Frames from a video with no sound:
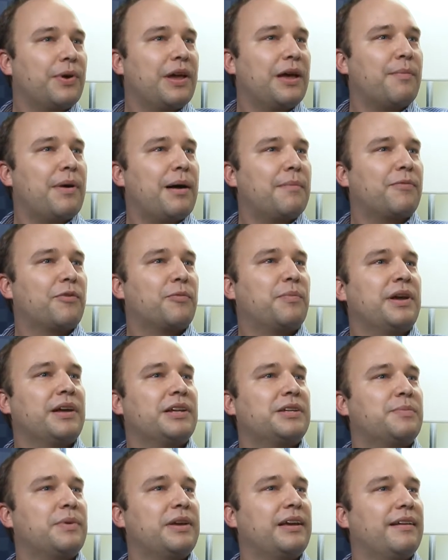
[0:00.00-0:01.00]
hip-hop for
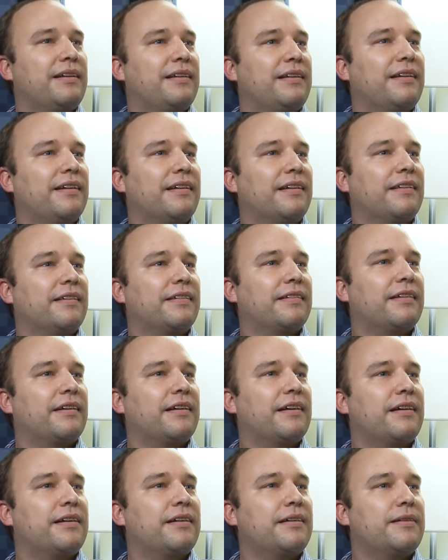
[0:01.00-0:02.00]
PHP is
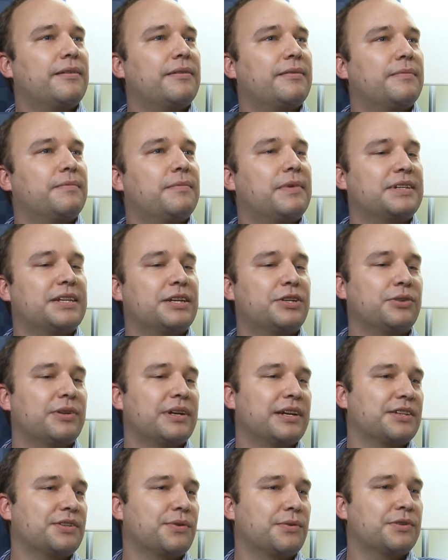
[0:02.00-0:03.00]

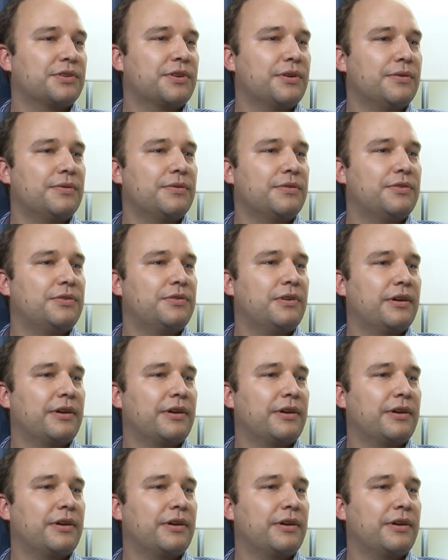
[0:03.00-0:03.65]
essentially a source code.